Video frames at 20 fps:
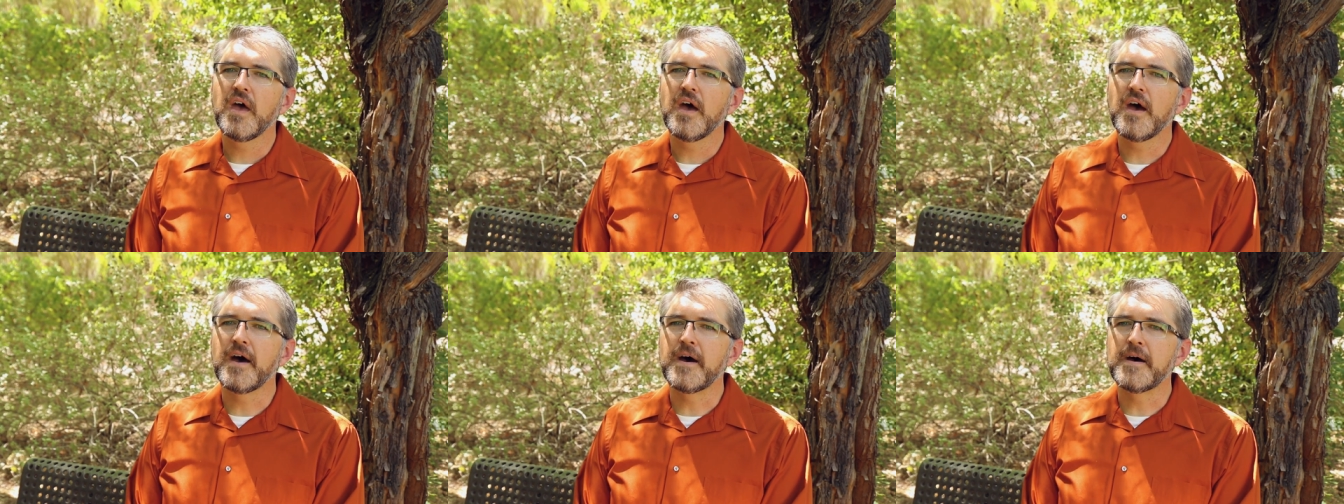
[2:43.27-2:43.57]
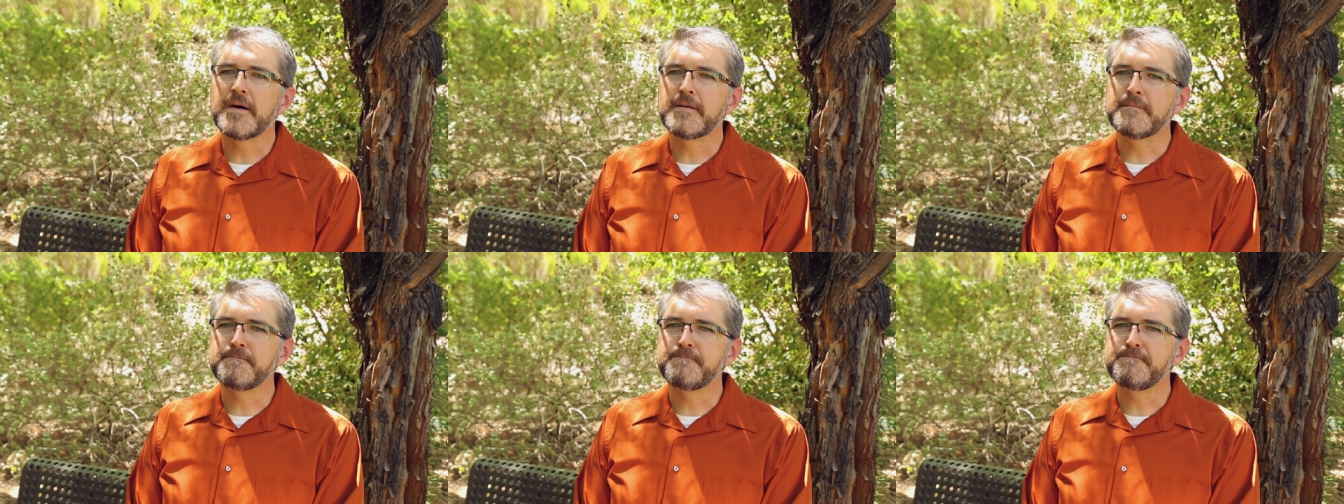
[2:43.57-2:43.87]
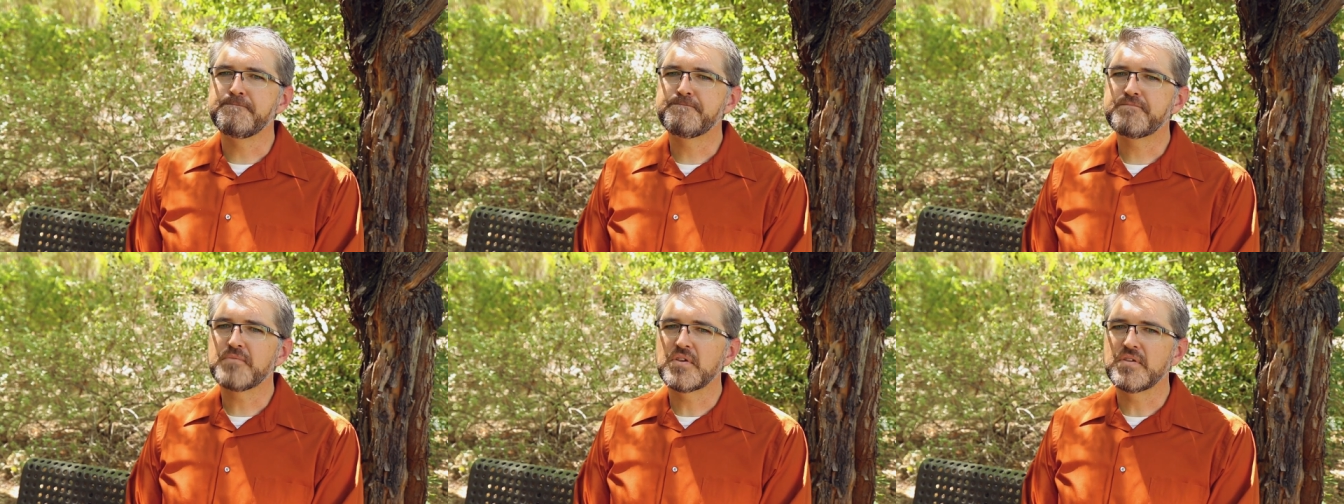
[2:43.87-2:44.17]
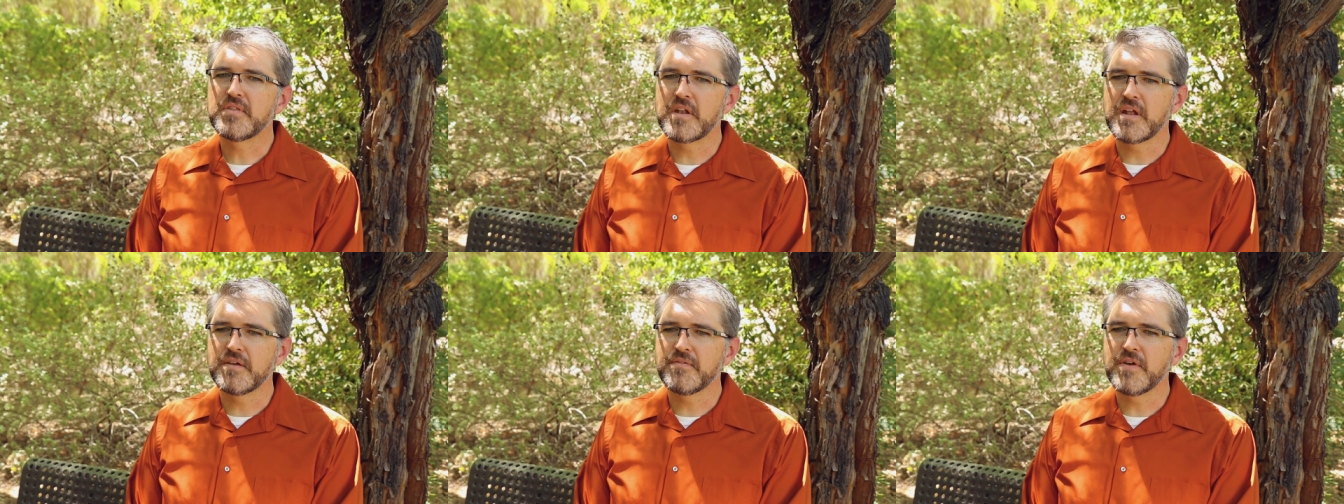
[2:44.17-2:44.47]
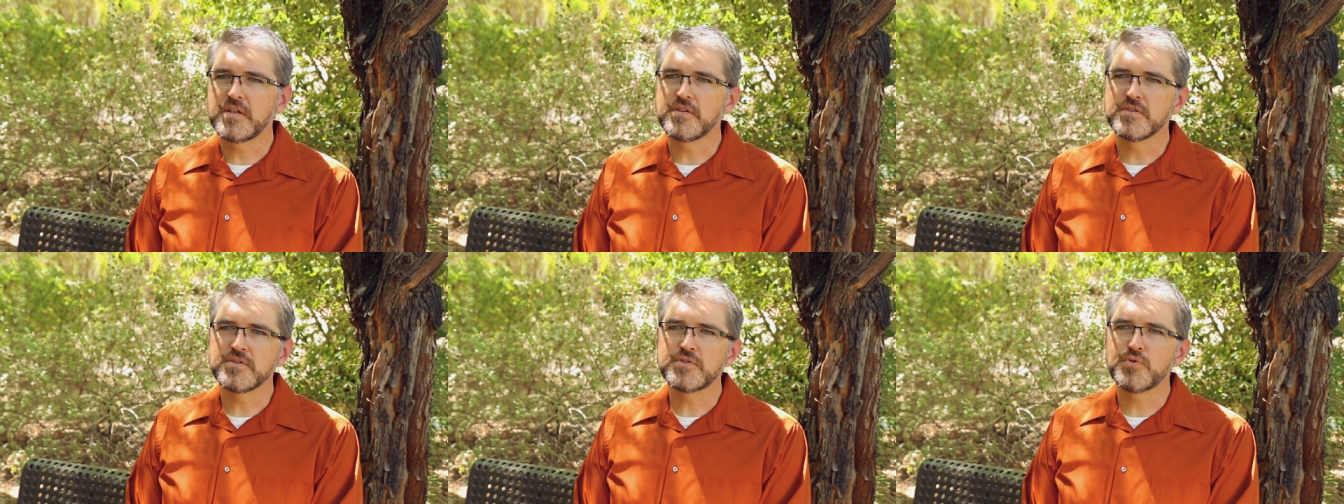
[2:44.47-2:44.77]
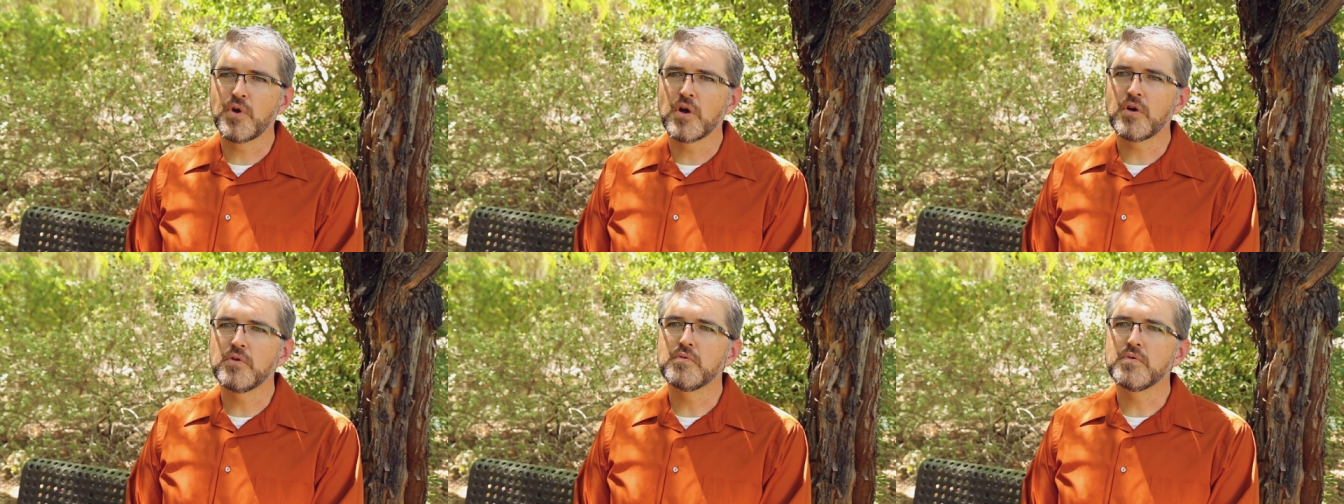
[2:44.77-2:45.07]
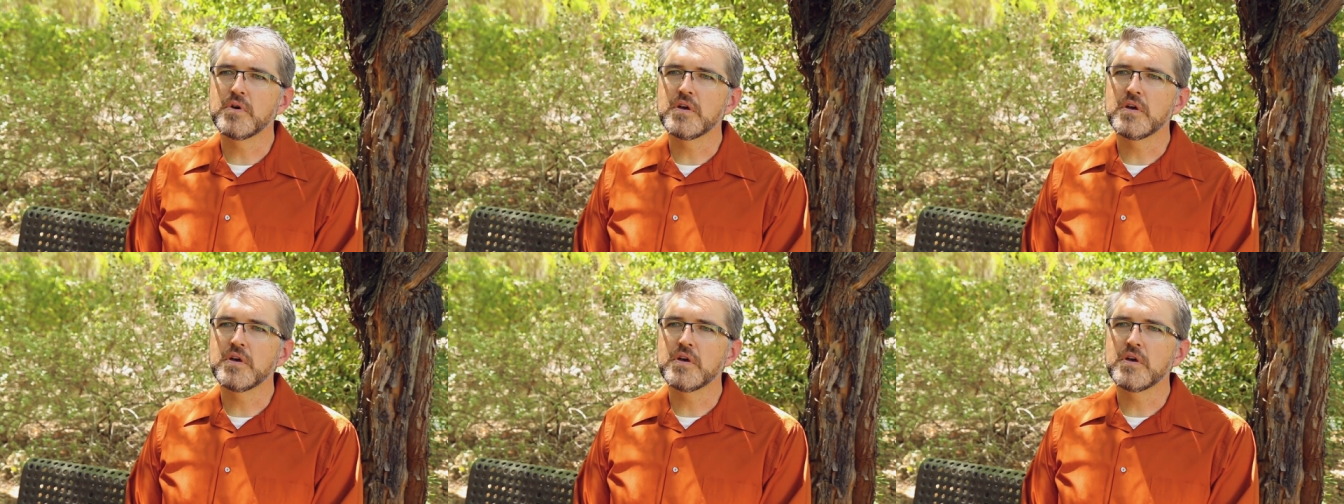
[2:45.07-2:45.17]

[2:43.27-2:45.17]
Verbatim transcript: um, that I've had to struggle